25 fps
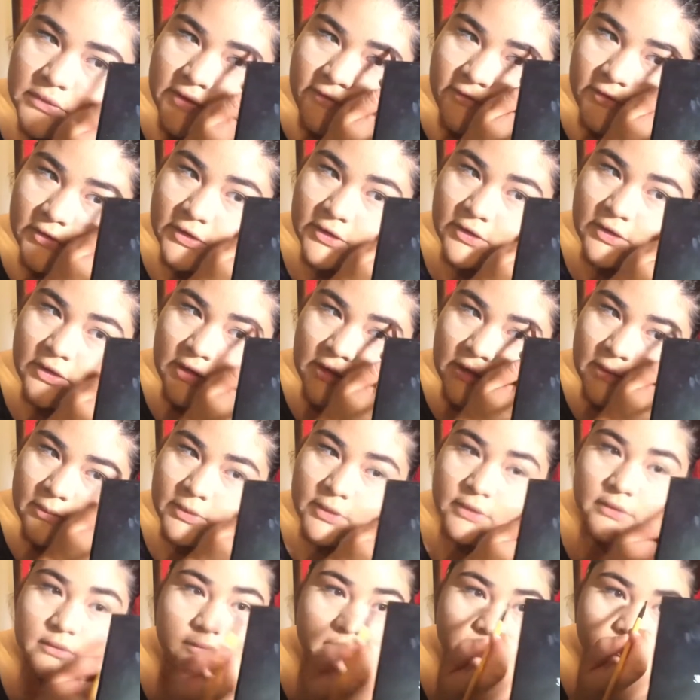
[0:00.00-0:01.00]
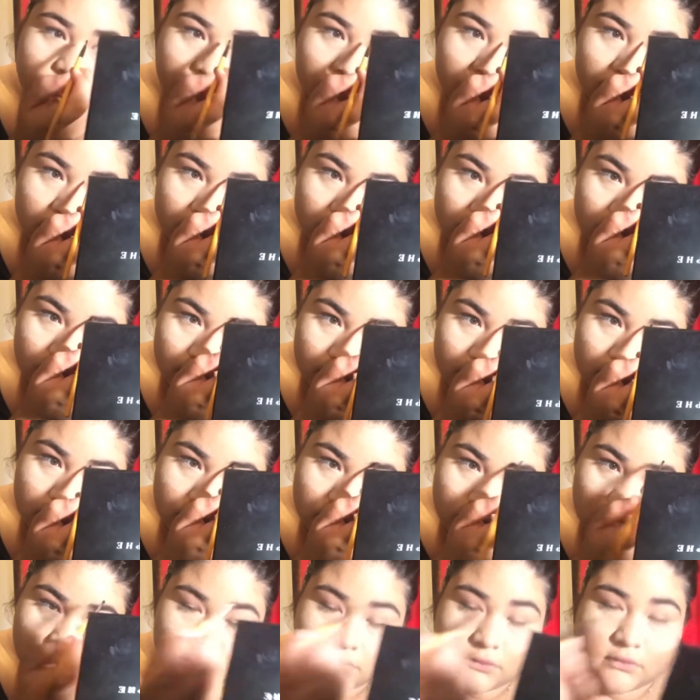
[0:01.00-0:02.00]
Leave in the comment.
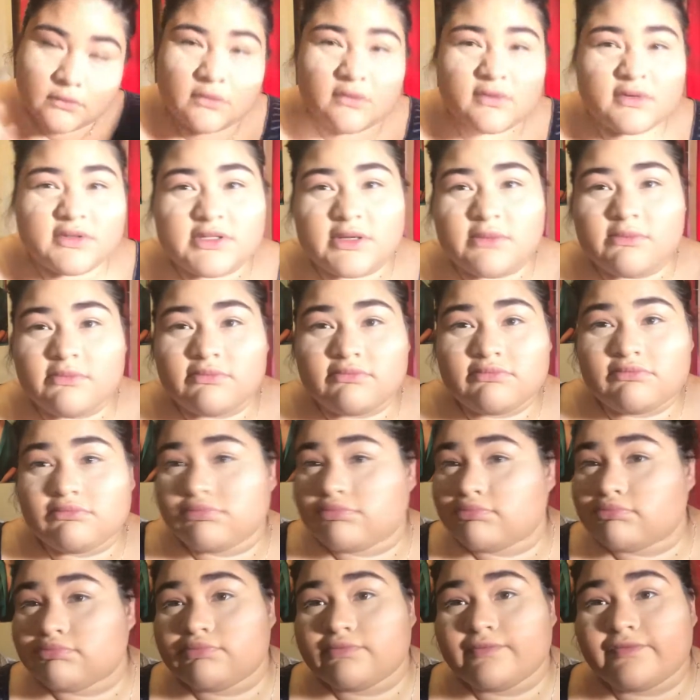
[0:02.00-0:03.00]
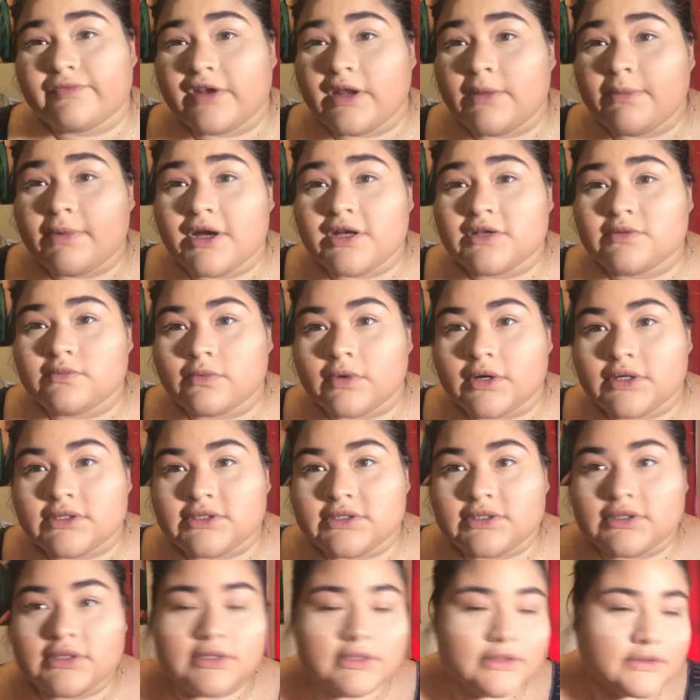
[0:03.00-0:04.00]
If anybody's
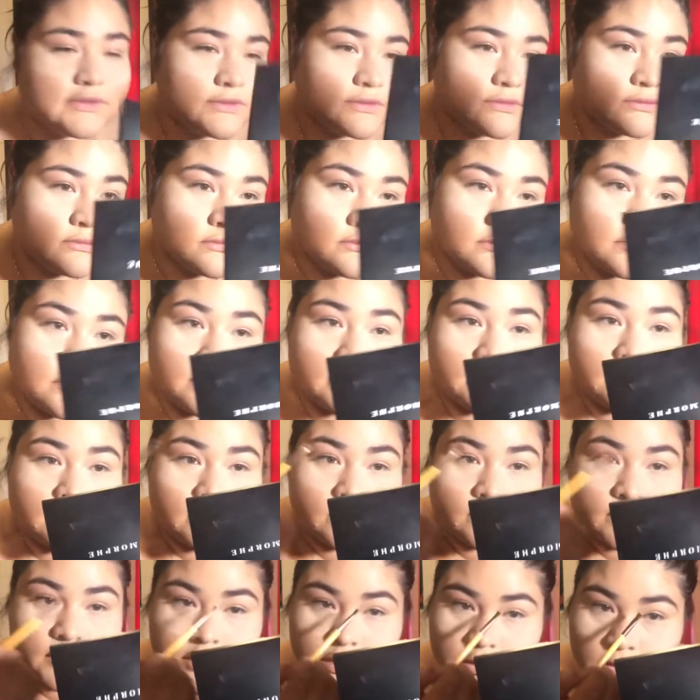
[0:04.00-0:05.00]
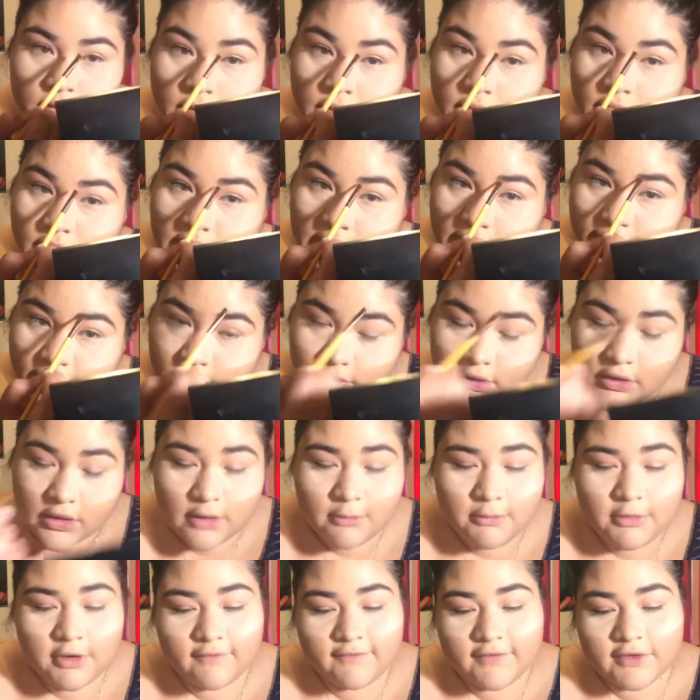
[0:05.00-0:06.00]
watching this, leave a
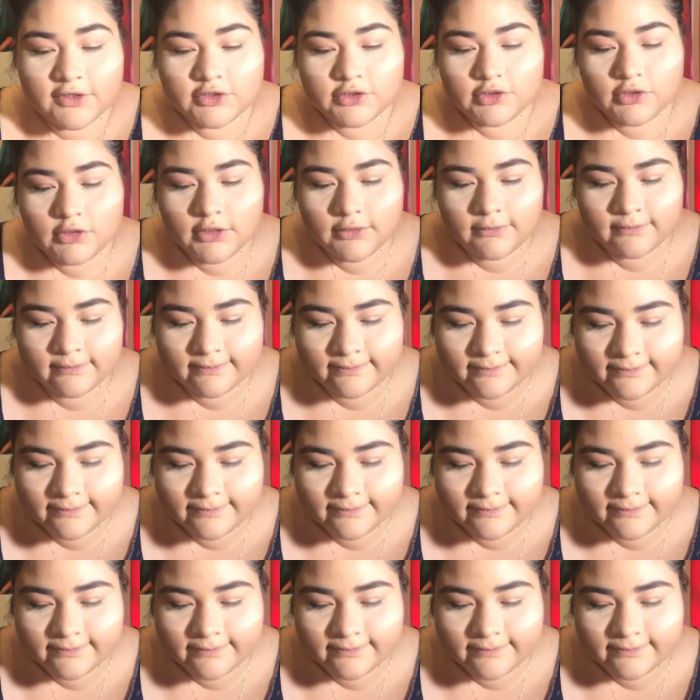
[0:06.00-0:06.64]
comment if I should.